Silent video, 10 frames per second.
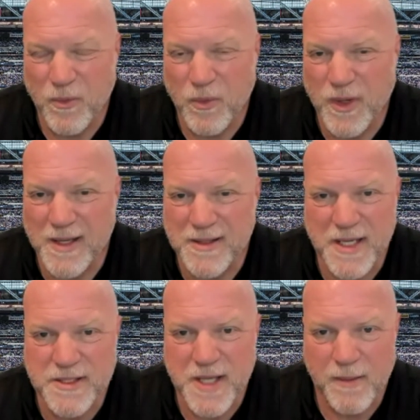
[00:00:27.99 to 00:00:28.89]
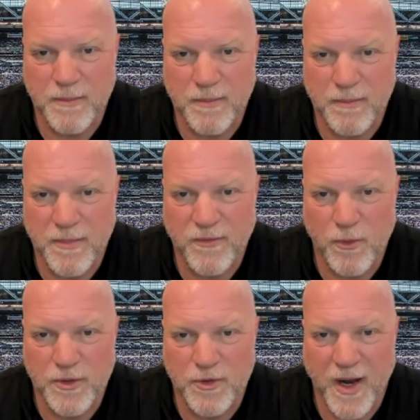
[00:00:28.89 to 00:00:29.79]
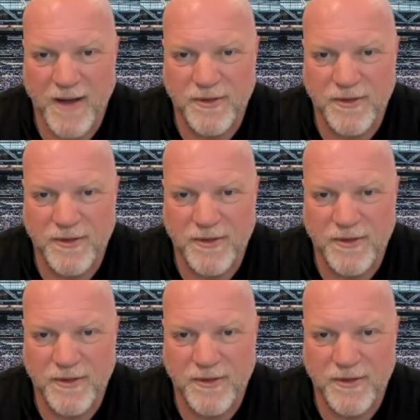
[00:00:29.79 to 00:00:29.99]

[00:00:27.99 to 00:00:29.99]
We got dead time before the draft.